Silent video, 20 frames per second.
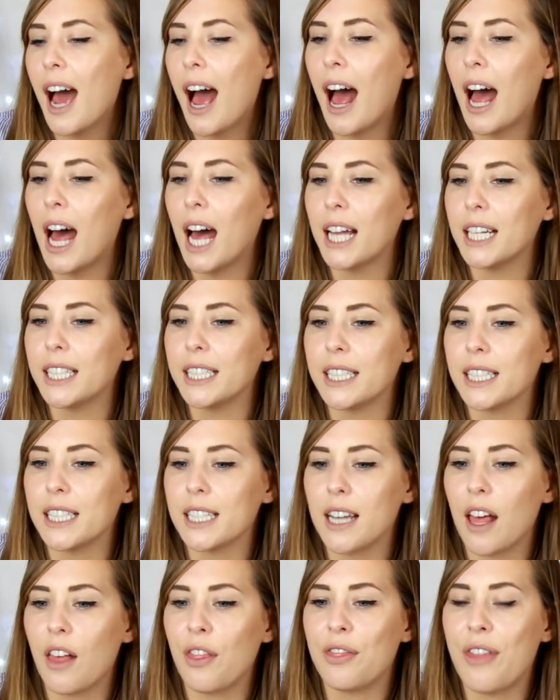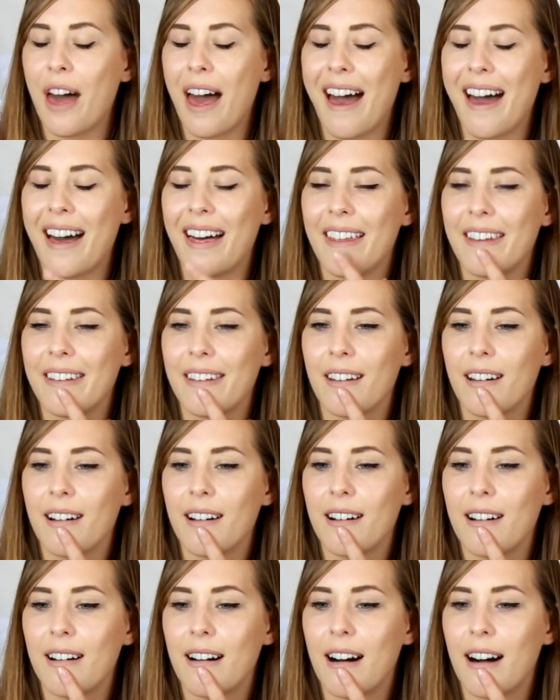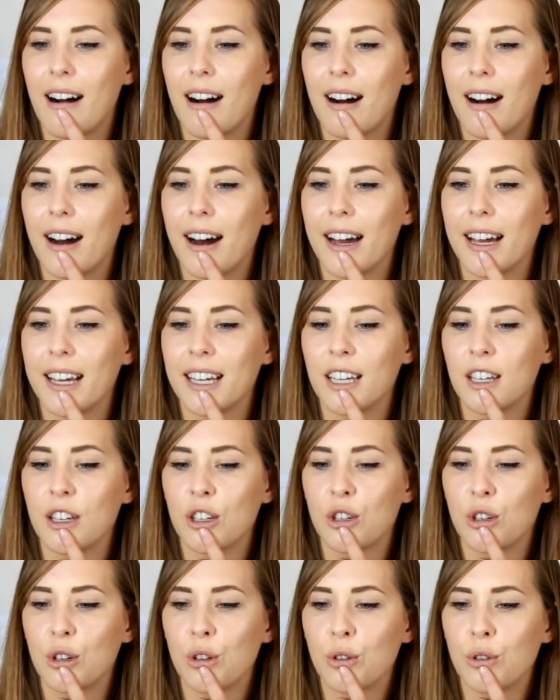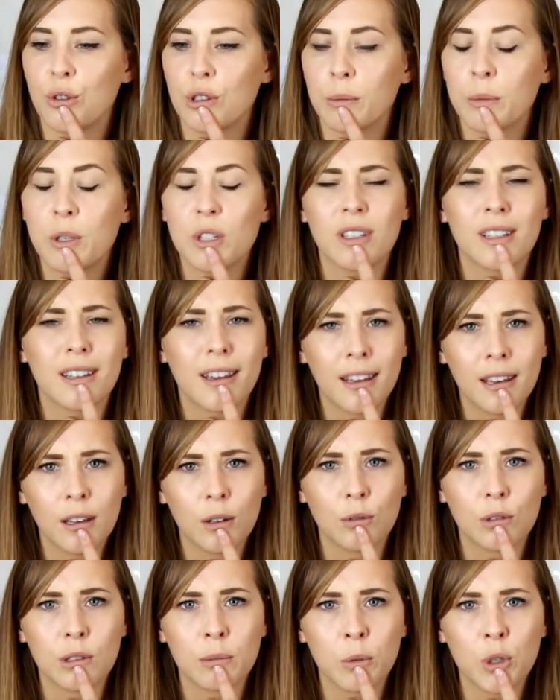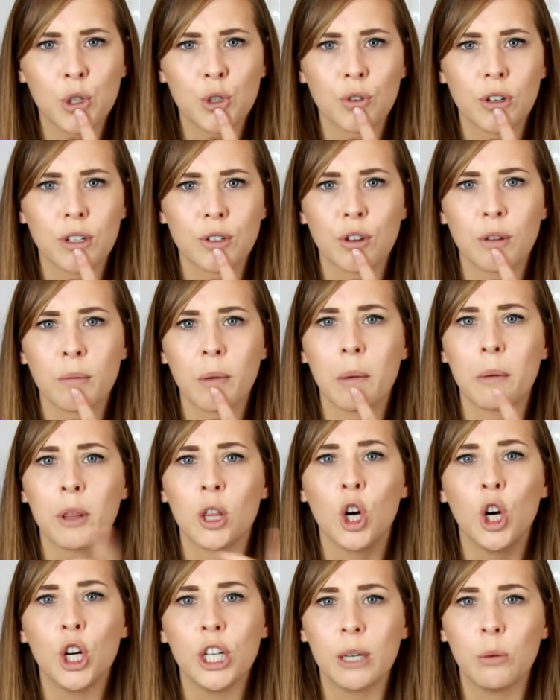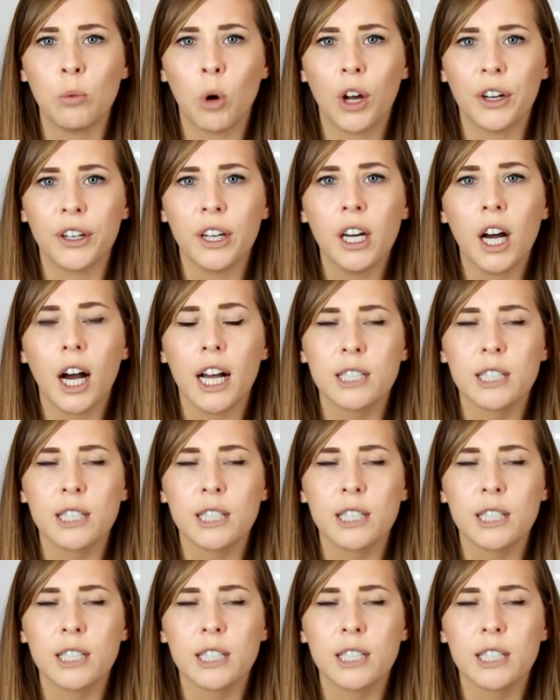And then I'm using Kiehl's moisturiser at the moment, the honey one.